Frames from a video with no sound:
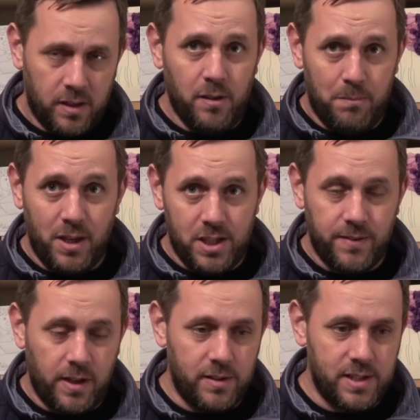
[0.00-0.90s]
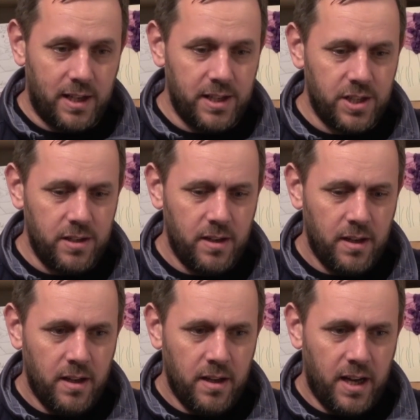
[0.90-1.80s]
Not much of a consolation.
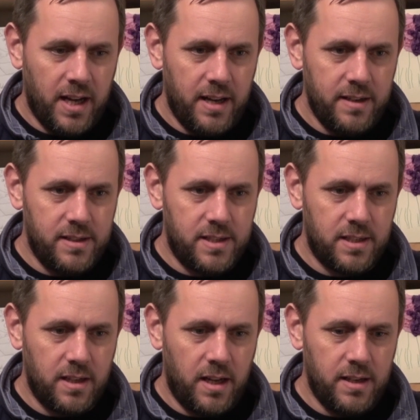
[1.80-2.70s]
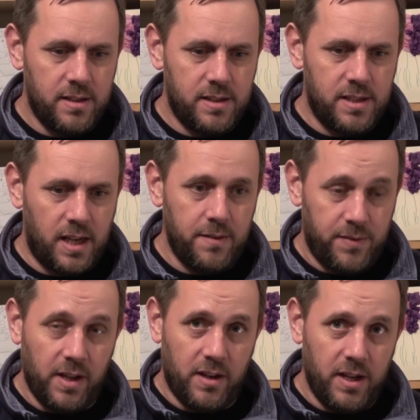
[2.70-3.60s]
And Dave,
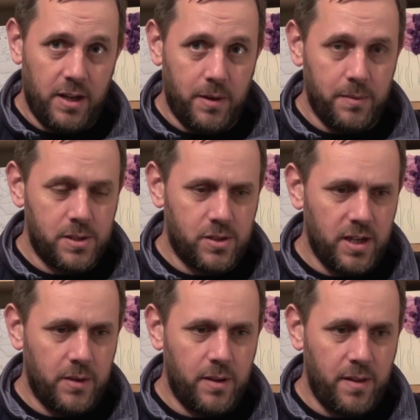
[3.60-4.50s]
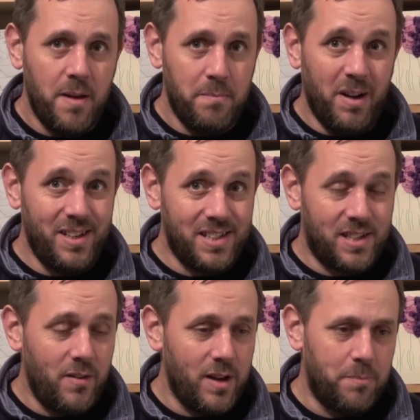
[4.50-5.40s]
the guy who I was training with, might
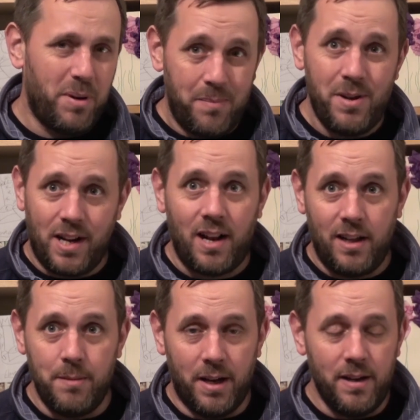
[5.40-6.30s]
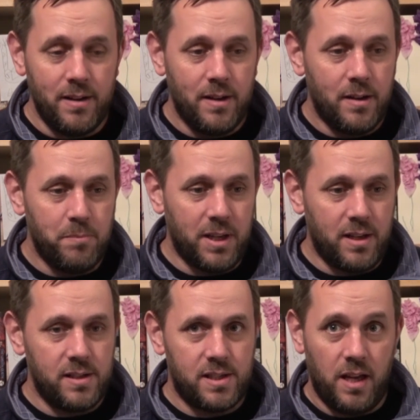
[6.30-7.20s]
disagree. But I'm going to claim it,
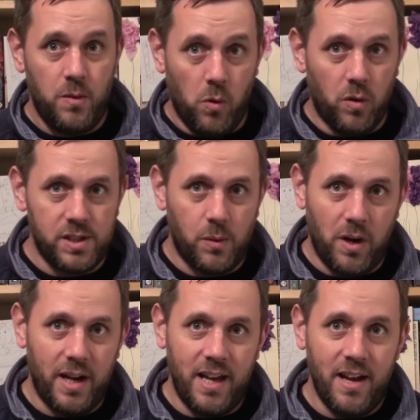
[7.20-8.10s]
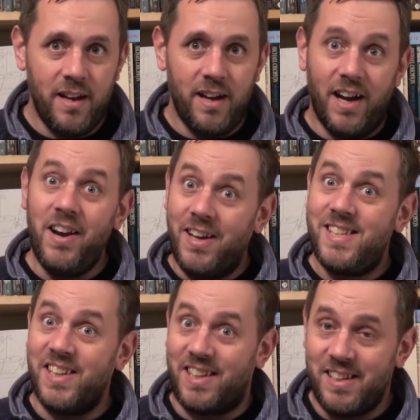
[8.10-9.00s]
because he walked away and I
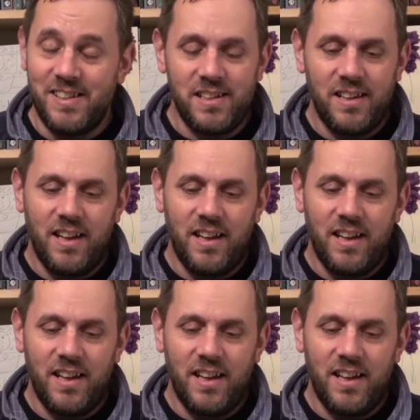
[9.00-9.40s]
didn't.